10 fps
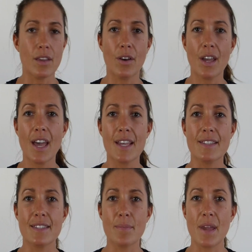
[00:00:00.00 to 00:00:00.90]
Yoga
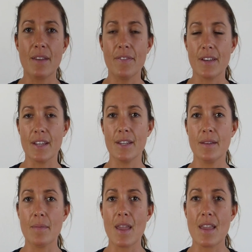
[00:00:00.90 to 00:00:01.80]
has benefited
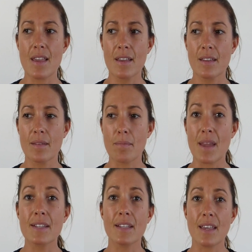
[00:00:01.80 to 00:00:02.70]
me
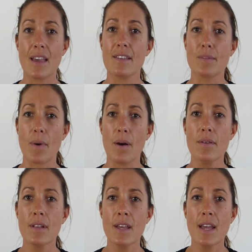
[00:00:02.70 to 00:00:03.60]
mentally as
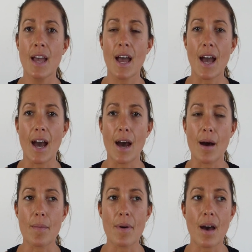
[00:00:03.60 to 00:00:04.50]
well.
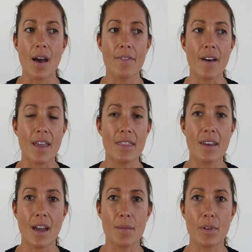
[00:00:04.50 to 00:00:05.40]
I find
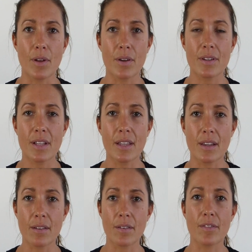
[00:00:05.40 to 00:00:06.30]
that I'm a lot
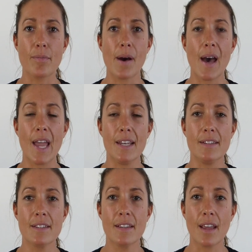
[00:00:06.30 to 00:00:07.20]
clearer of mind.